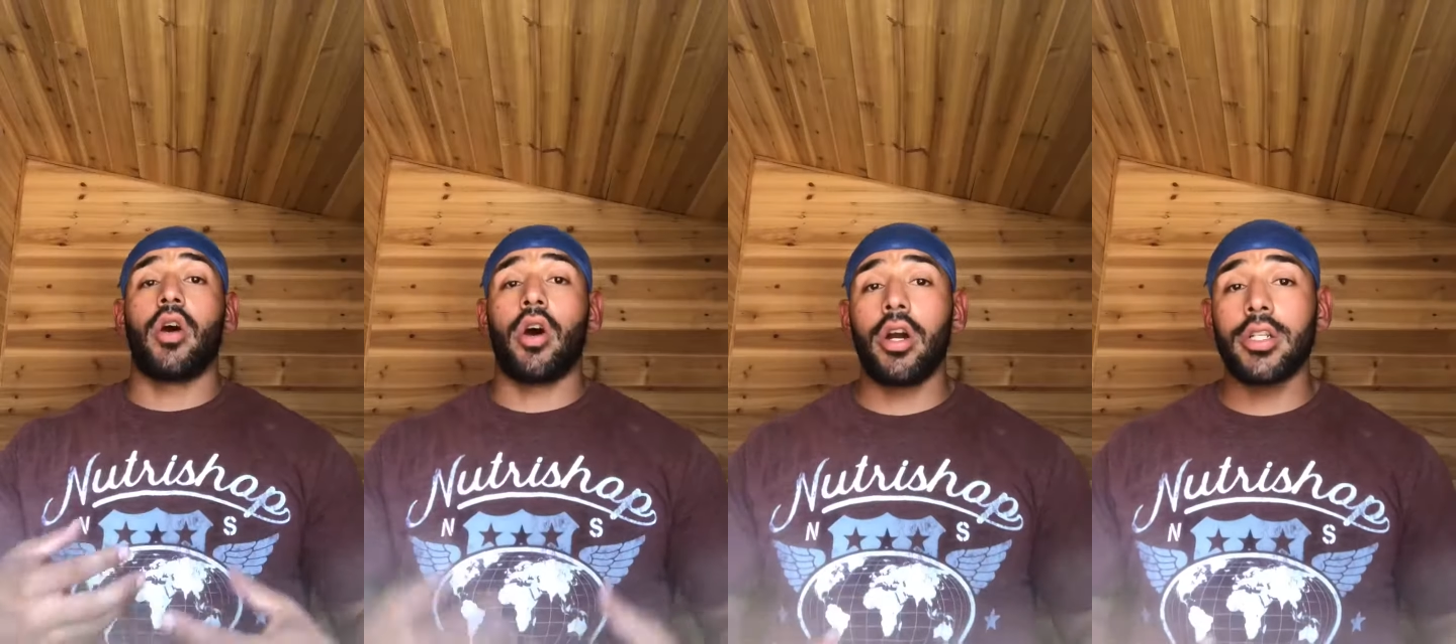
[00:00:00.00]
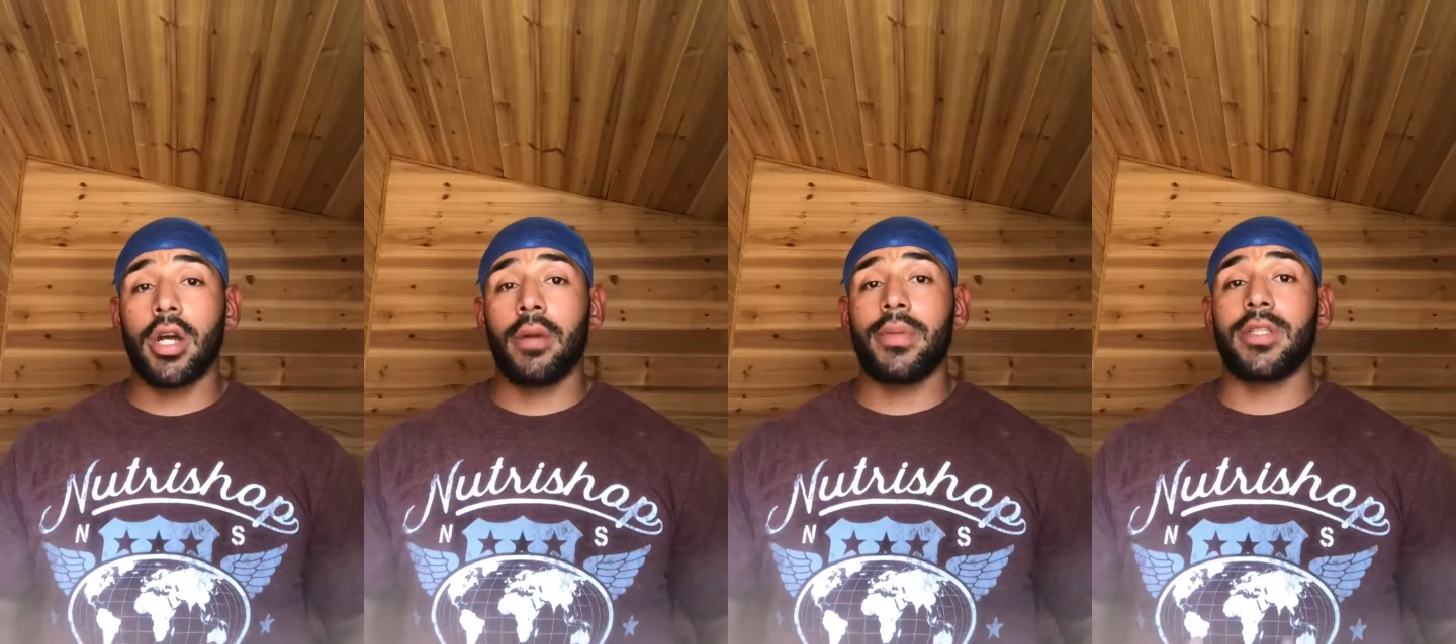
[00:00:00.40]
Our
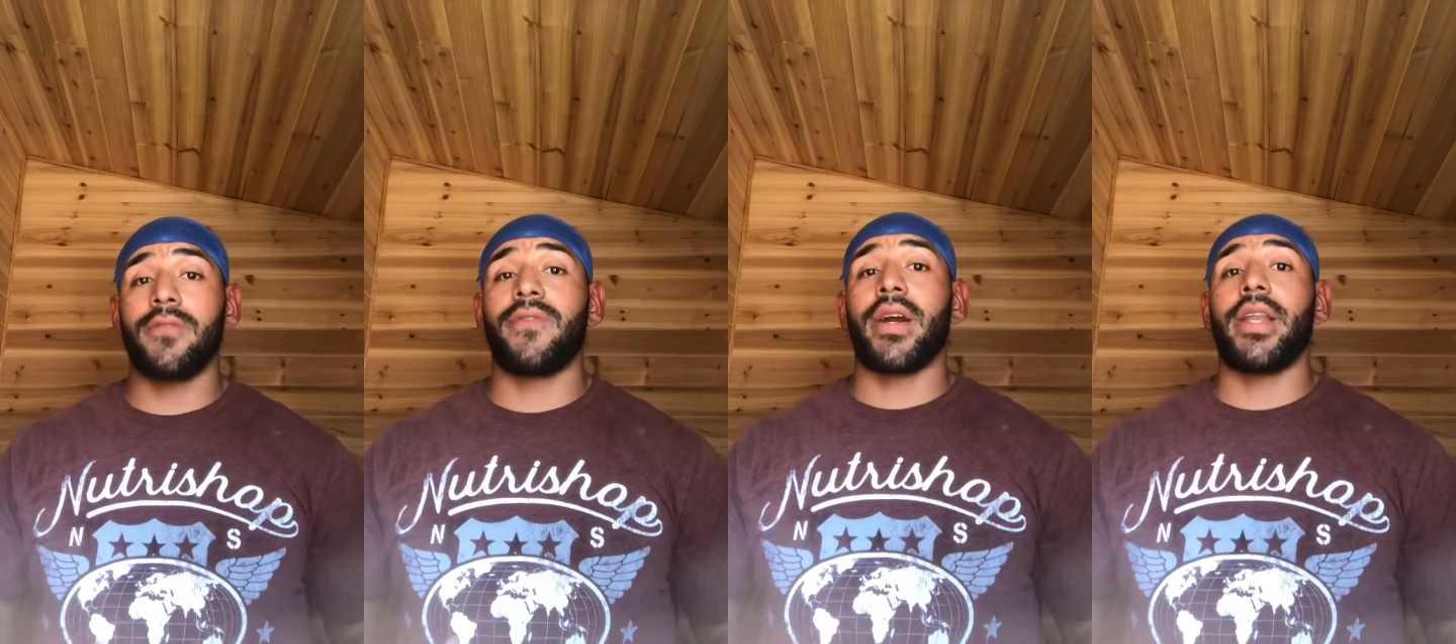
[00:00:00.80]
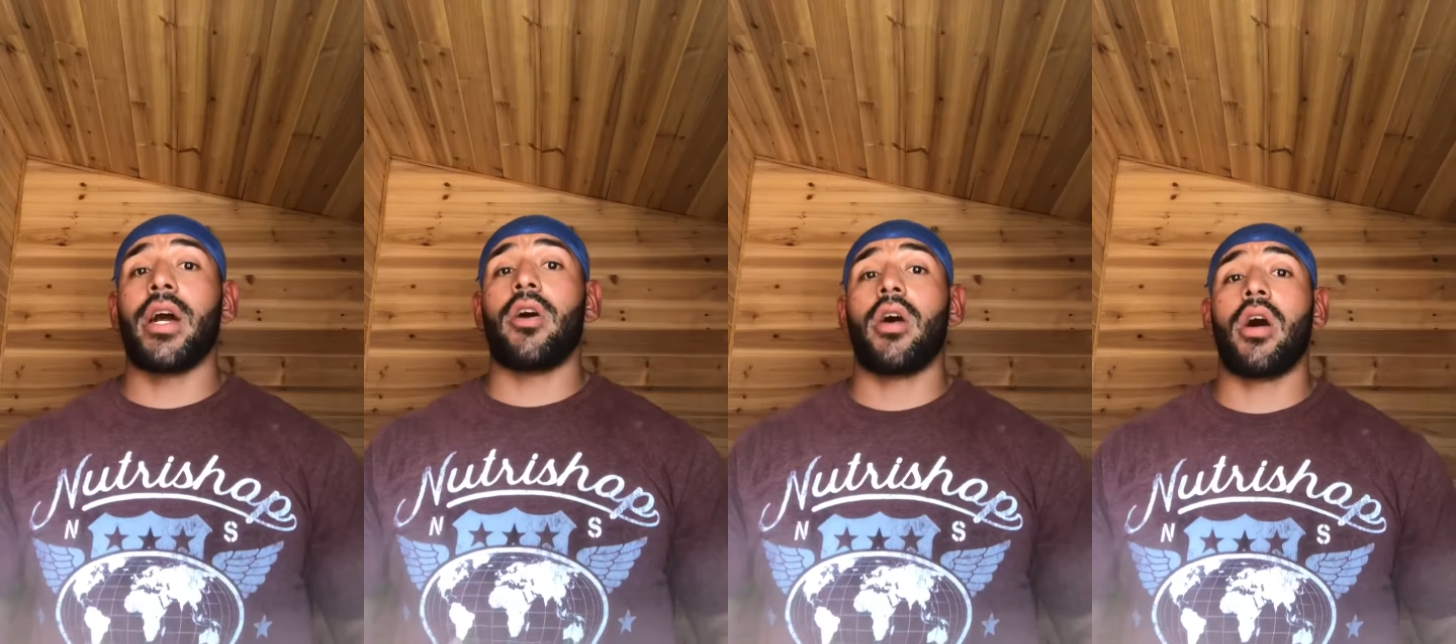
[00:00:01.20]
job is to find
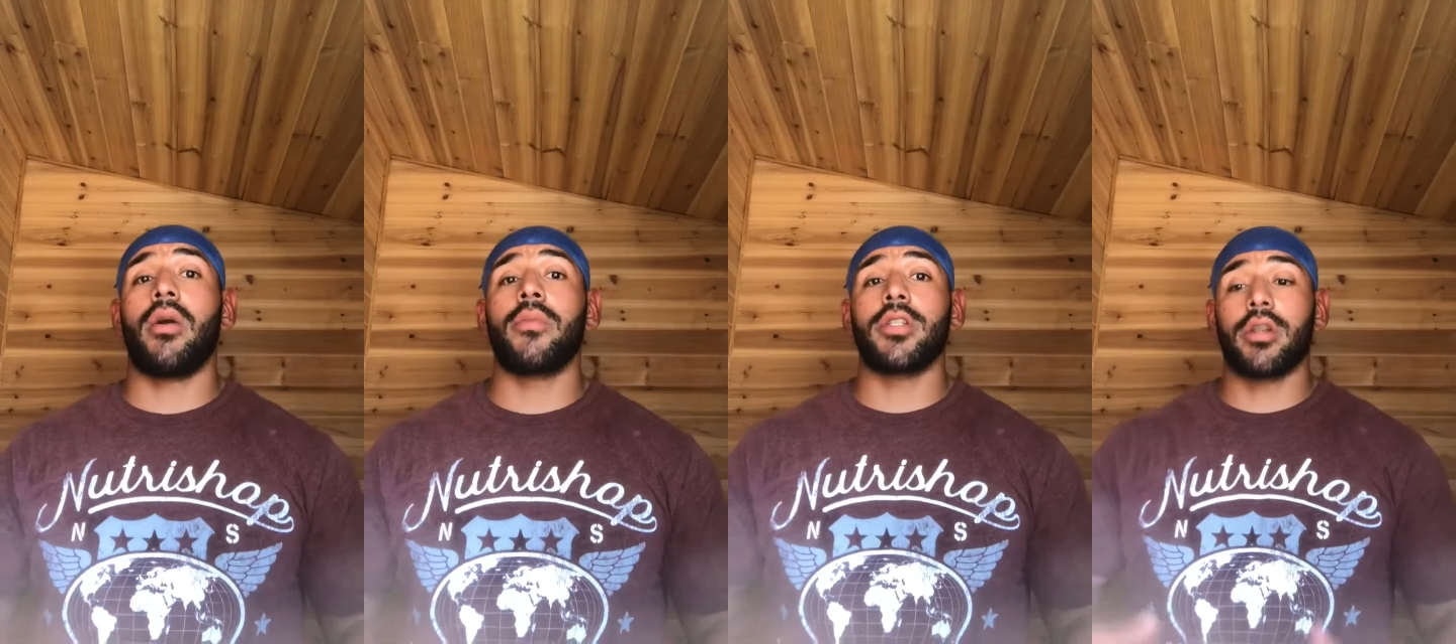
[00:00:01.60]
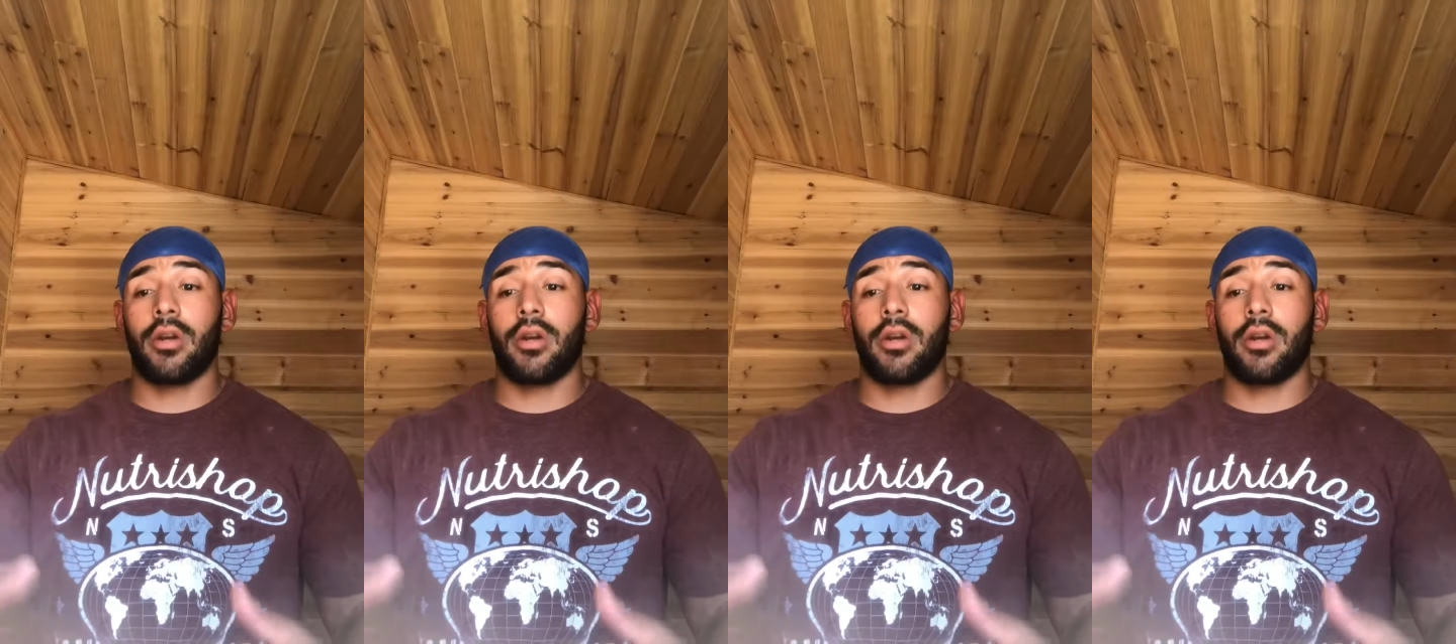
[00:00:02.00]
out how much